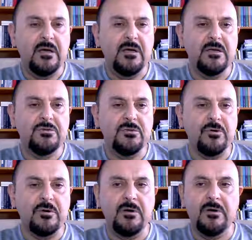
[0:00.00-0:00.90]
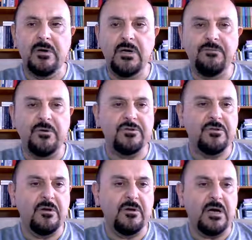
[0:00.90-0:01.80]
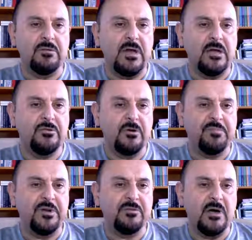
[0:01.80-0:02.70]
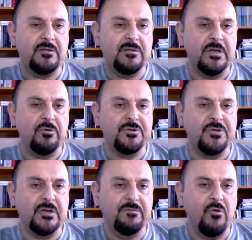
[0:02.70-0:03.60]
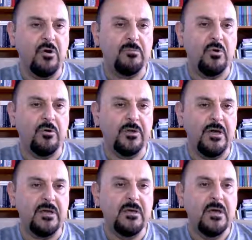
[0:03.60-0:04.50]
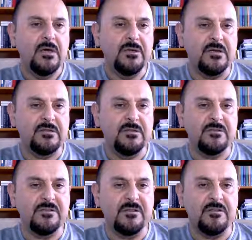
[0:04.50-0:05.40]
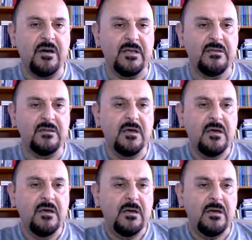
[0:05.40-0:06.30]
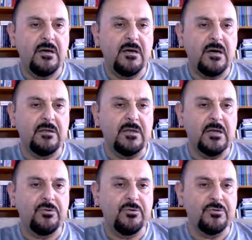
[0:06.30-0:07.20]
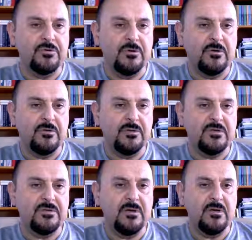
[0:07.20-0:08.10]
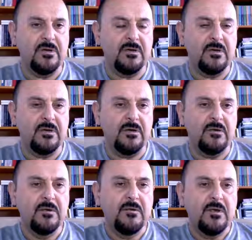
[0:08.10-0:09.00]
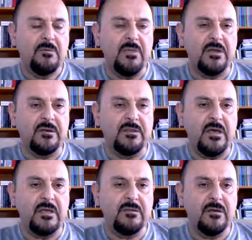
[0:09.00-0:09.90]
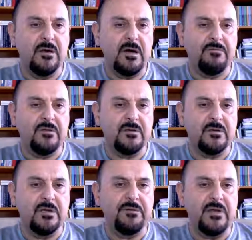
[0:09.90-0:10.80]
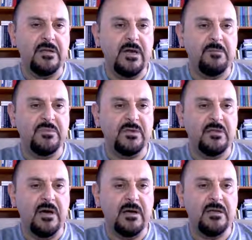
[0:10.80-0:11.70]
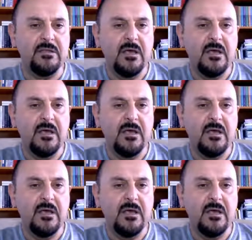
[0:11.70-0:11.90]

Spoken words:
So at first, I'd like to print out the original form. Okay, just this is the title. I'd like to use this method, and after leaving an empty line,